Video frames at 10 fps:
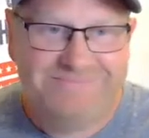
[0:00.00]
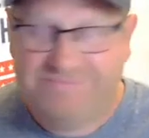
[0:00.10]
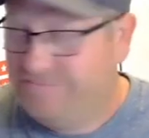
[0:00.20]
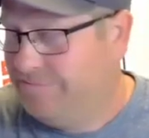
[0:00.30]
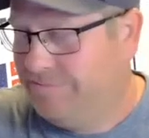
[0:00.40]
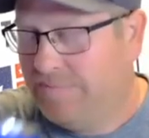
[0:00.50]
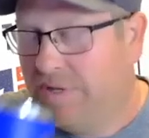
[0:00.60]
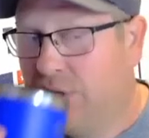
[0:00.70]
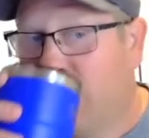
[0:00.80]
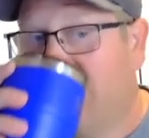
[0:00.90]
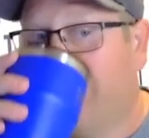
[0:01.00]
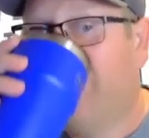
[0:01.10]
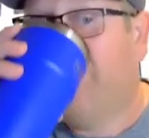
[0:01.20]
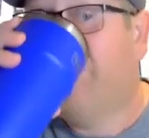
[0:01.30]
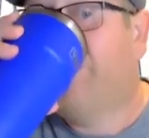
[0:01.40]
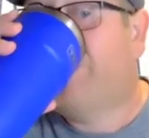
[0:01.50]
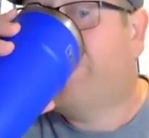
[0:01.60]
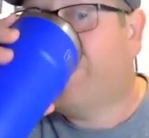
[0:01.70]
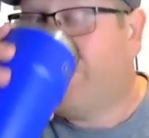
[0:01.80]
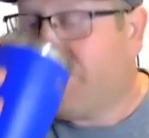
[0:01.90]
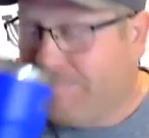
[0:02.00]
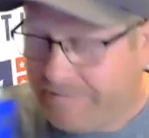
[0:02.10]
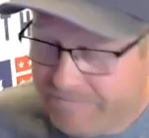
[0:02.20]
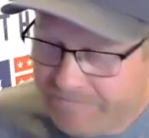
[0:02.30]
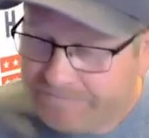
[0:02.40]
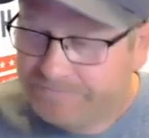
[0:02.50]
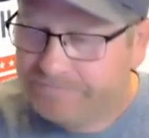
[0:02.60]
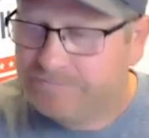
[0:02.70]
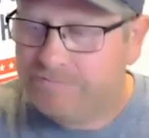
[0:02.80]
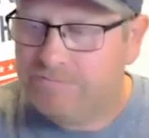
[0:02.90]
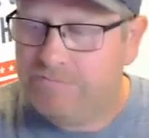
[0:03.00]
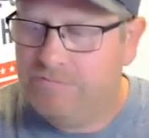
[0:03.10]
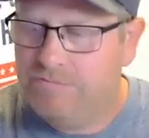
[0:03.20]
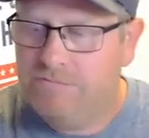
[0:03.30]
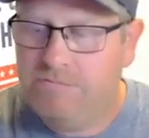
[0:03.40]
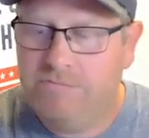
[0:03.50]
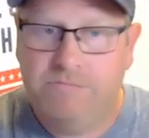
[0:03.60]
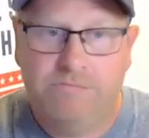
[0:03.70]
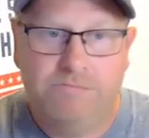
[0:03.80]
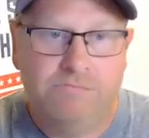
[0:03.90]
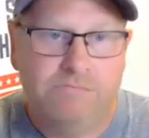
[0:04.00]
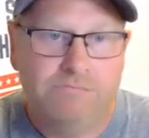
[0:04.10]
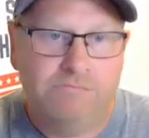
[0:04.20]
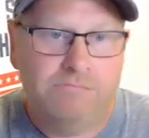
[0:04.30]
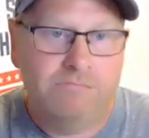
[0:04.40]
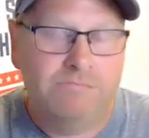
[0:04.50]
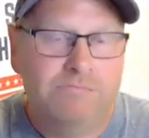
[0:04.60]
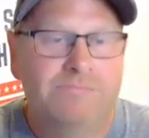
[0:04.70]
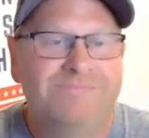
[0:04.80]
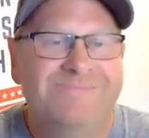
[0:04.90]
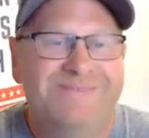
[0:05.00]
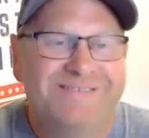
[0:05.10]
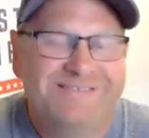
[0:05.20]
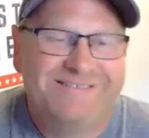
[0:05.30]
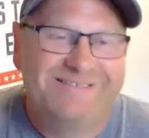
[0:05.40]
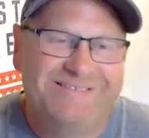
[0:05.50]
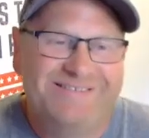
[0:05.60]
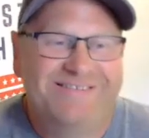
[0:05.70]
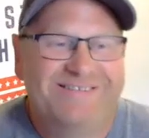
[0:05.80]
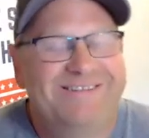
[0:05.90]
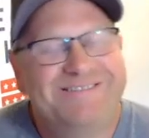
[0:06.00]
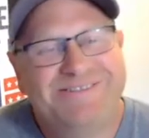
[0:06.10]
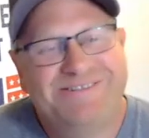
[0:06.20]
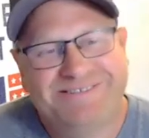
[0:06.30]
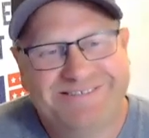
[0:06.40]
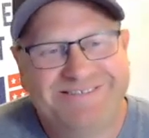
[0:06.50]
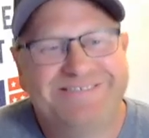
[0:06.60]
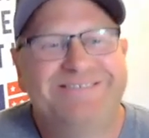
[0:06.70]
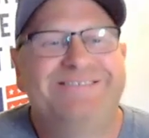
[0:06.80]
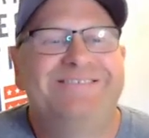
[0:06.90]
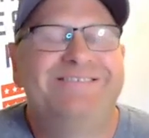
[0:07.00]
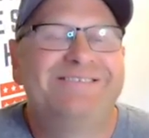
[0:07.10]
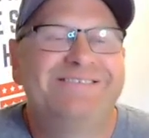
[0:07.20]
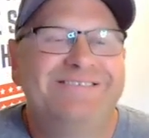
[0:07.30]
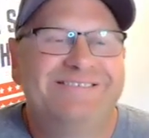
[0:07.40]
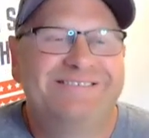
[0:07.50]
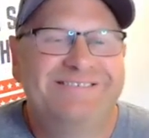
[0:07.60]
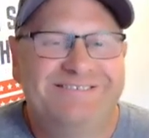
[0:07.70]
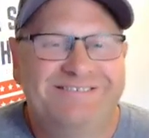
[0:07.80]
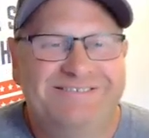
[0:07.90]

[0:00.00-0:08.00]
No words are spoken by the person on screen.